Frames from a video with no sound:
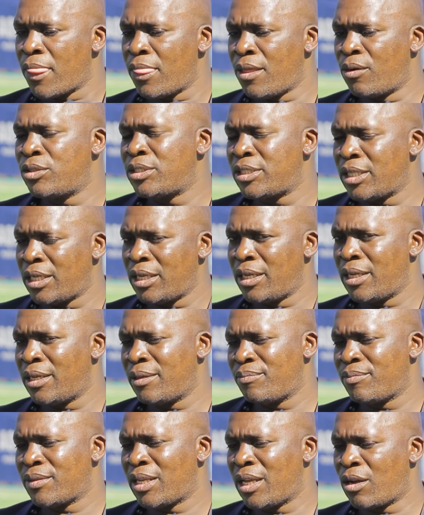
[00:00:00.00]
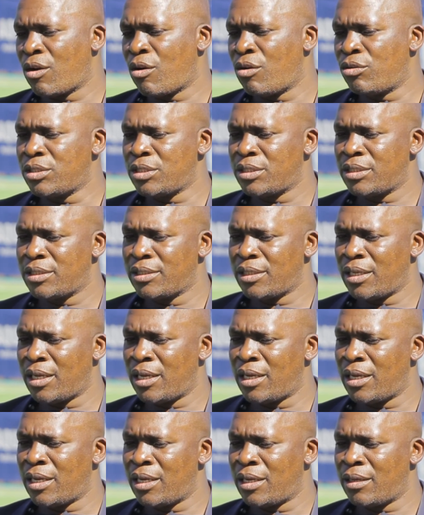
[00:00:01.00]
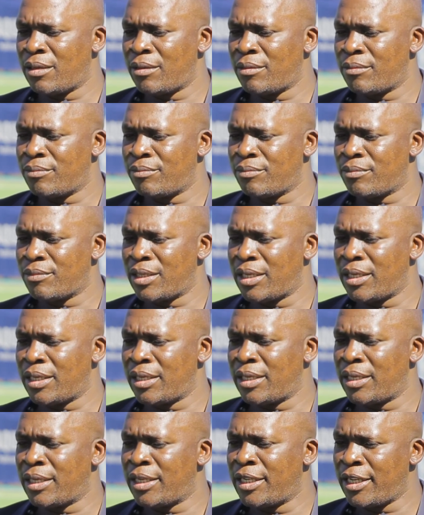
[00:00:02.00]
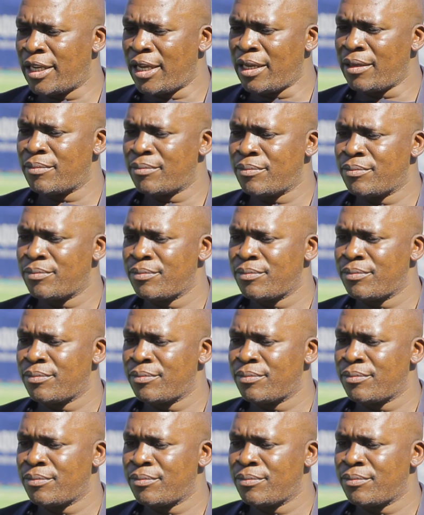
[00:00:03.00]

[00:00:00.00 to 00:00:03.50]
there was a course here.